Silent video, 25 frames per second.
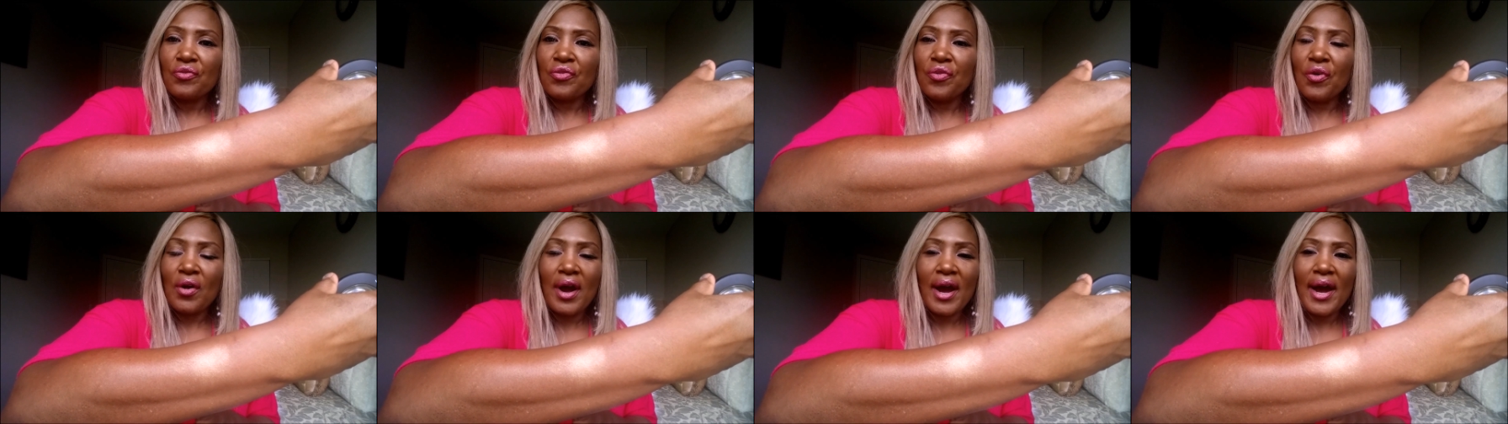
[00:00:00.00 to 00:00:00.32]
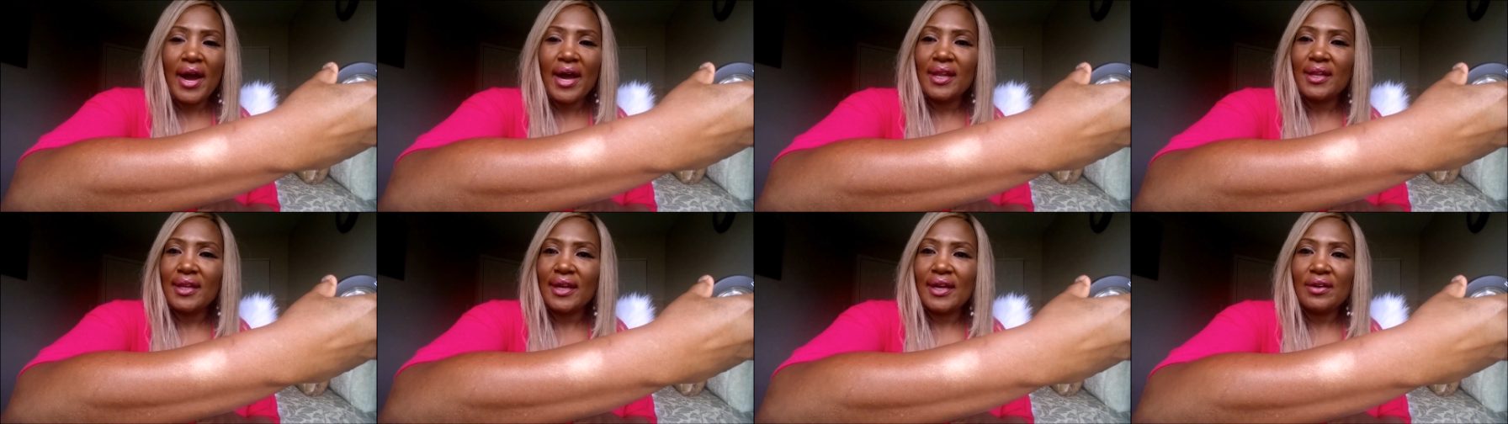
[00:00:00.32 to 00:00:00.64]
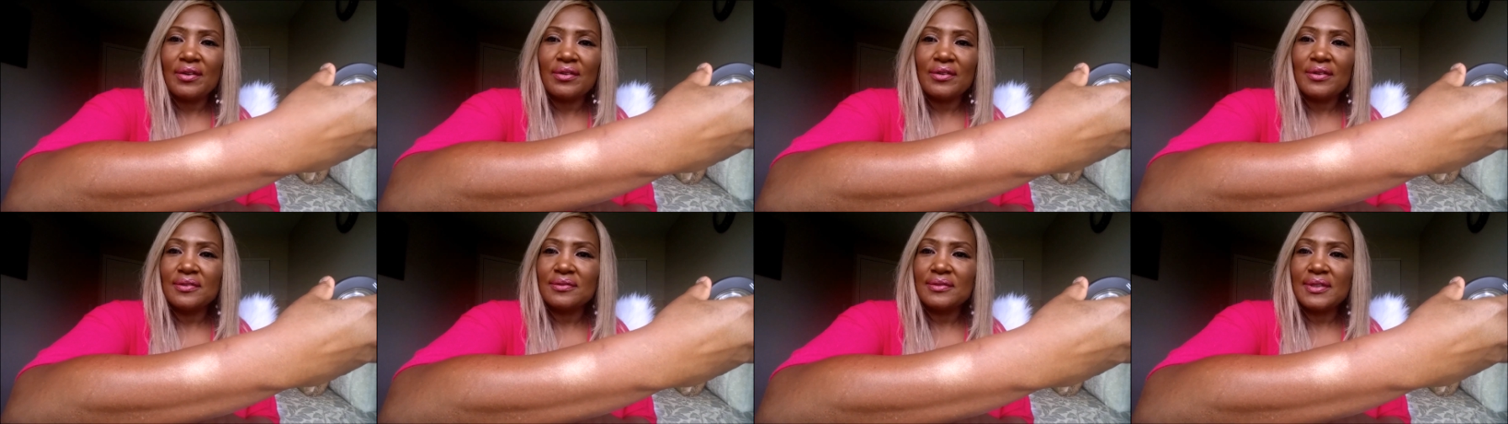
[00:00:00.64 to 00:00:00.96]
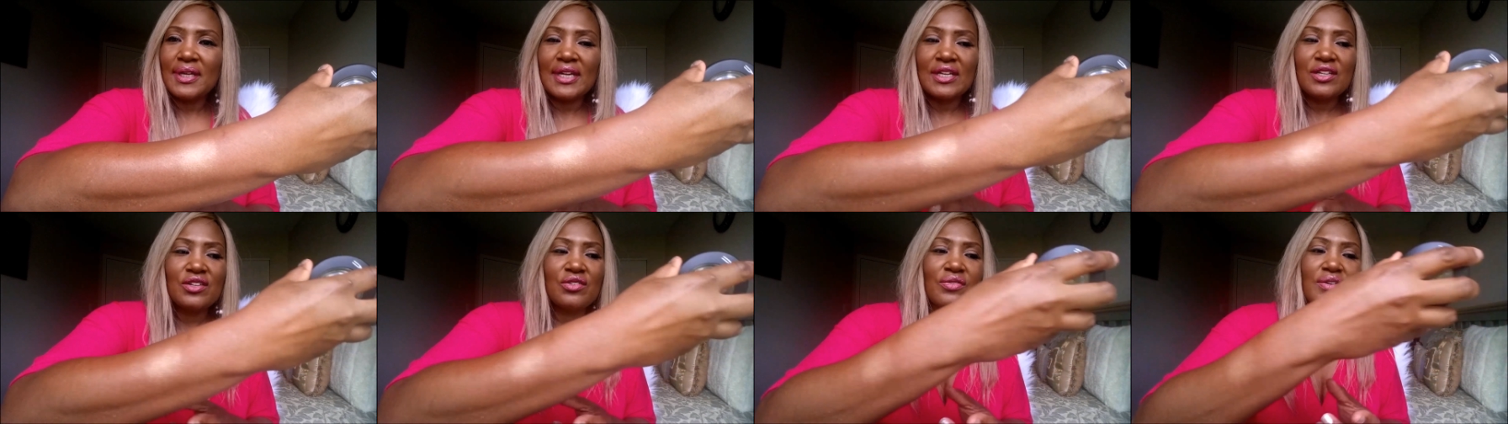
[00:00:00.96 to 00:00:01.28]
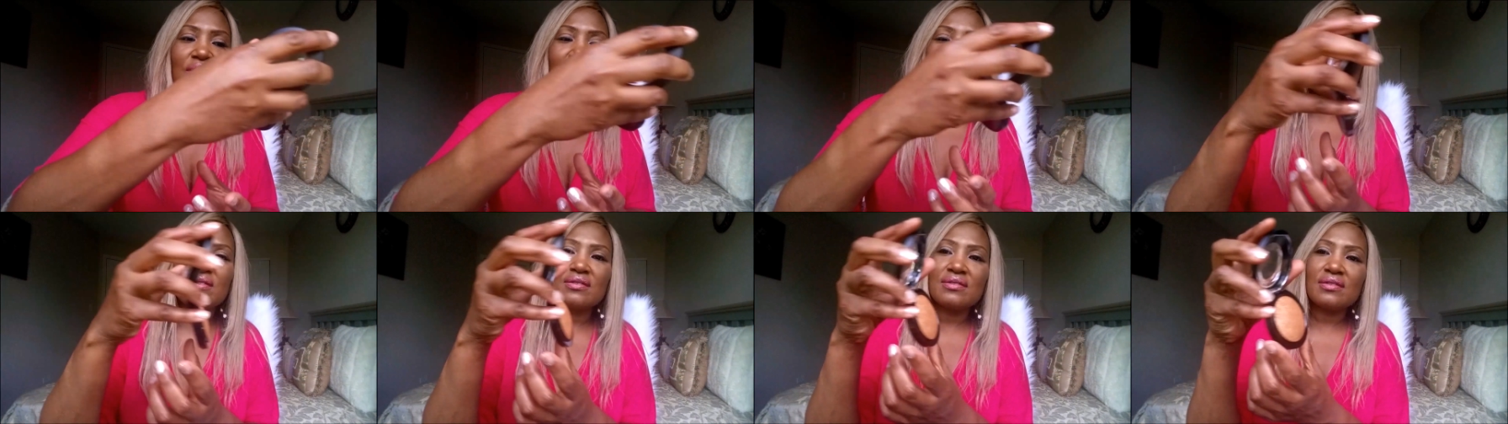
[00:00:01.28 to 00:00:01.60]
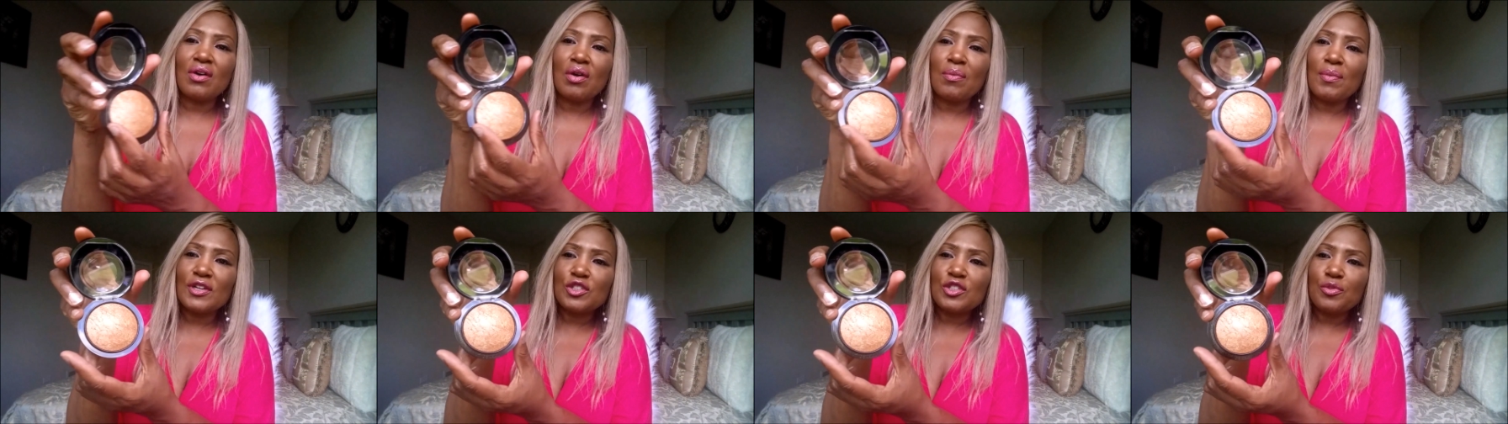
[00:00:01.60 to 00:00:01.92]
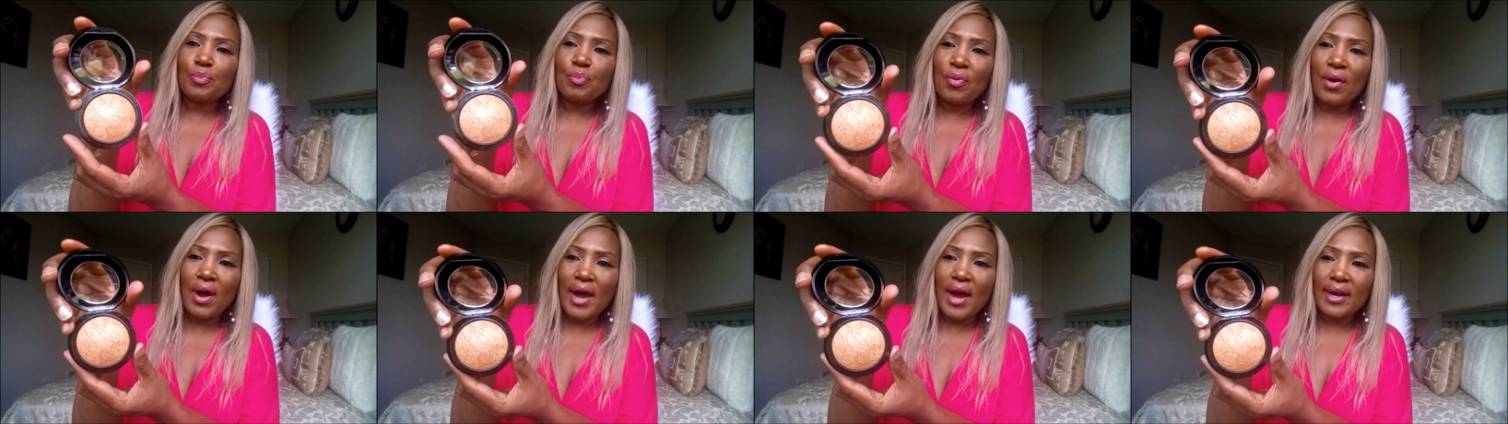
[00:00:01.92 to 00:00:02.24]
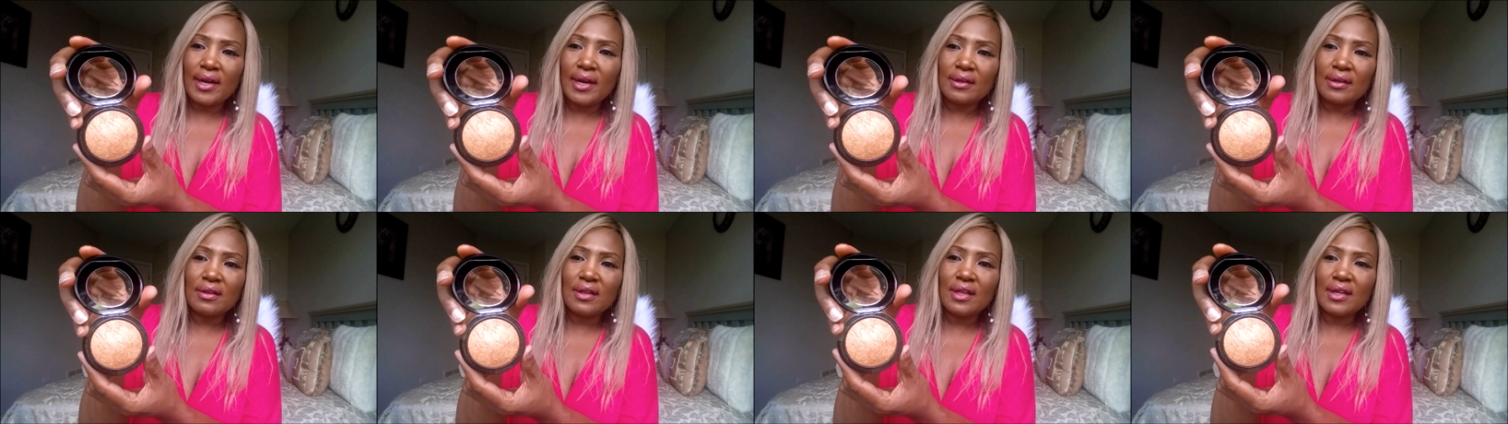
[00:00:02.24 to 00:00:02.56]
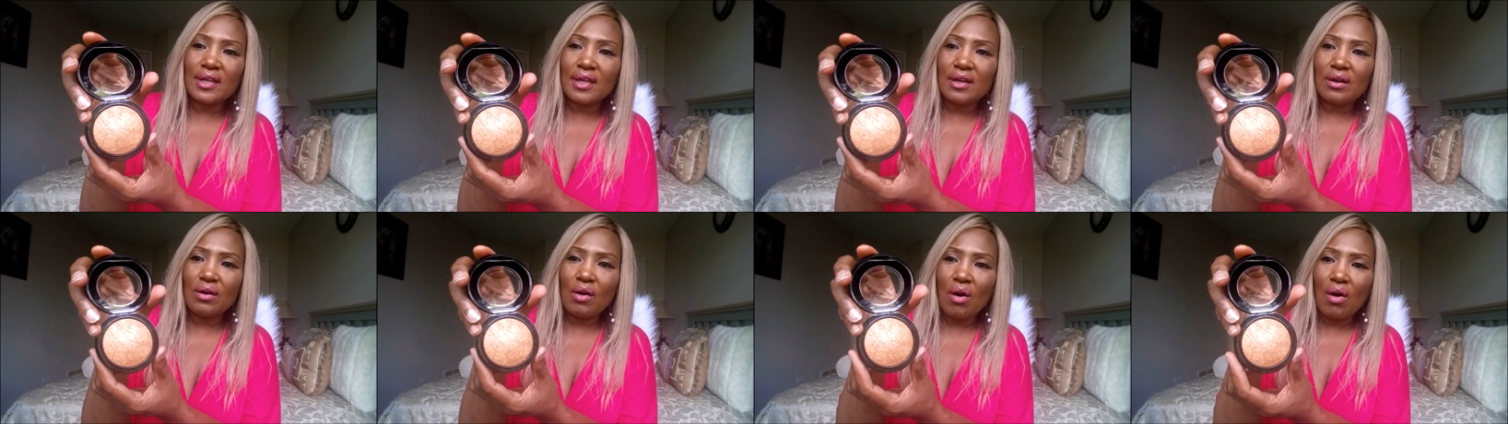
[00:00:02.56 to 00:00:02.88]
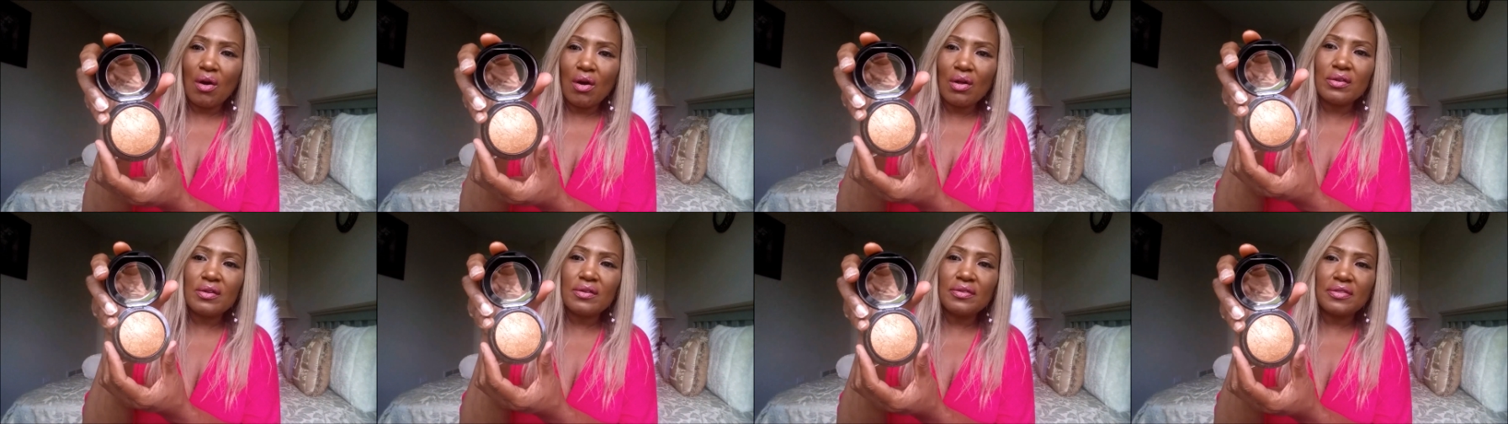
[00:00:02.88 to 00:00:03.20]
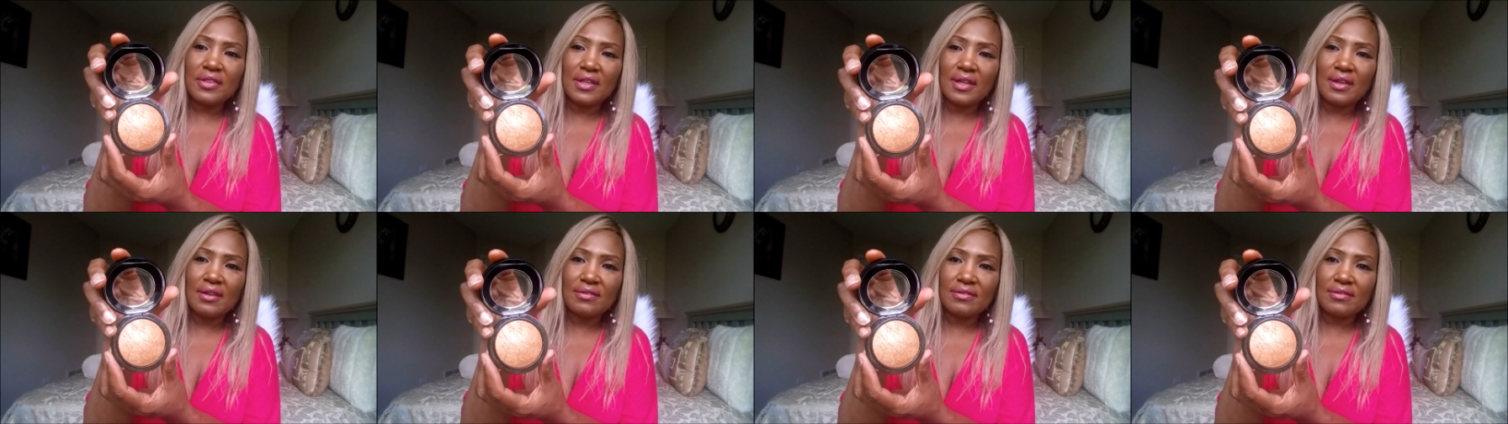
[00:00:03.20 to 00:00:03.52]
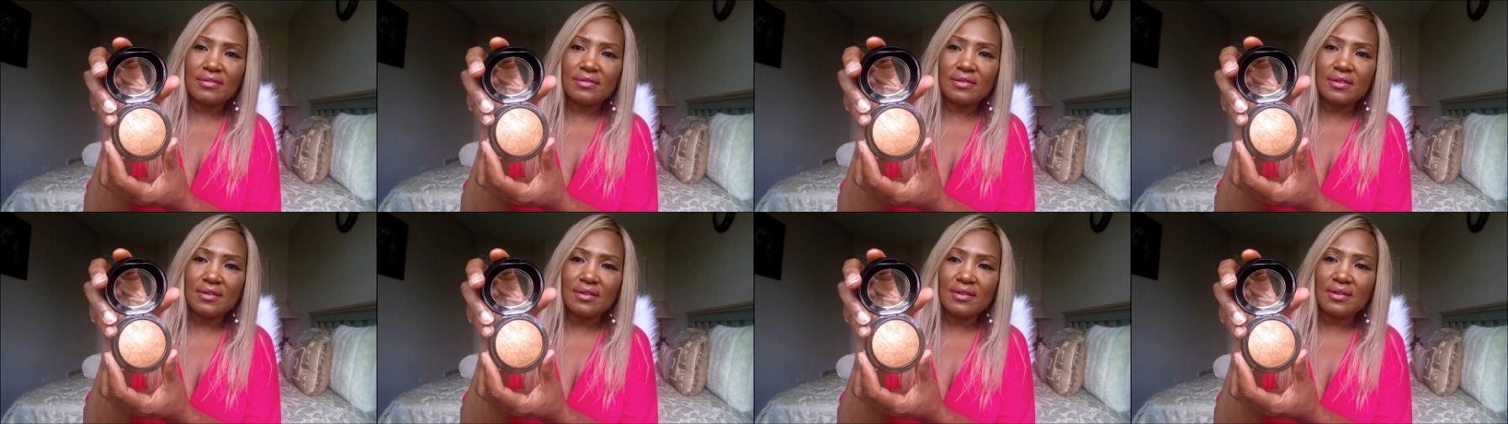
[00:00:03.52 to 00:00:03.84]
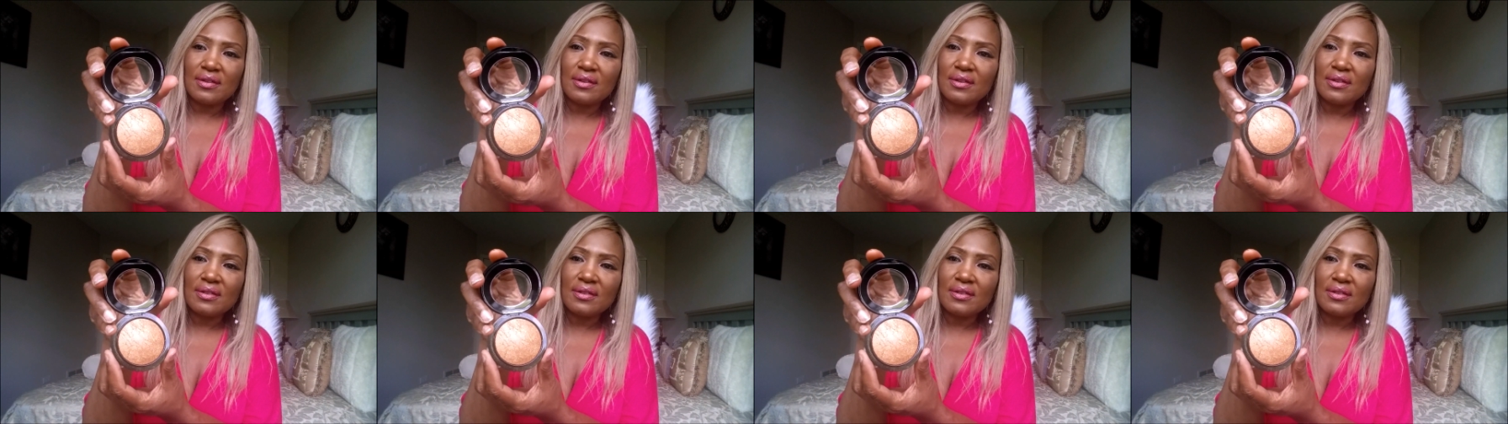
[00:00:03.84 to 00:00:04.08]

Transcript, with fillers: for a highlighter. And you get so much product. Look at all of this.